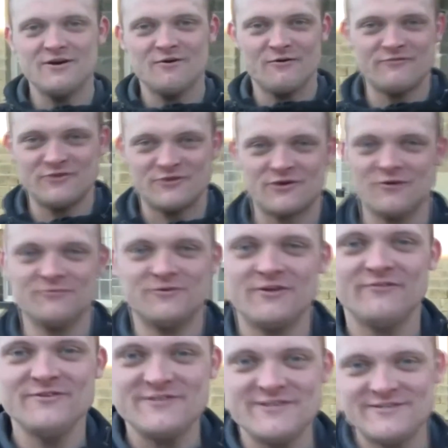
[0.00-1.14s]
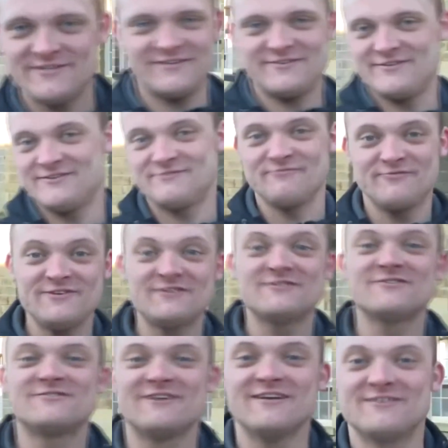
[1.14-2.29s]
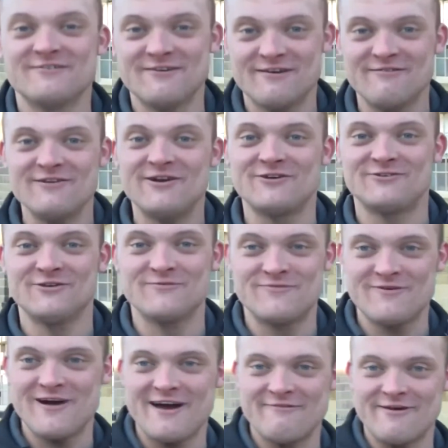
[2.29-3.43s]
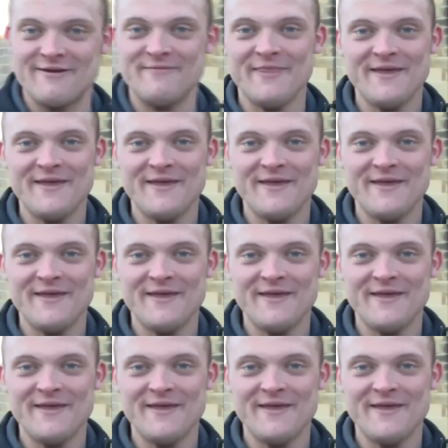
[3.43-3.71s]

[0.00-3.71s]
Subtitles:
we've just come to the visitor centre here at Nostell Priory.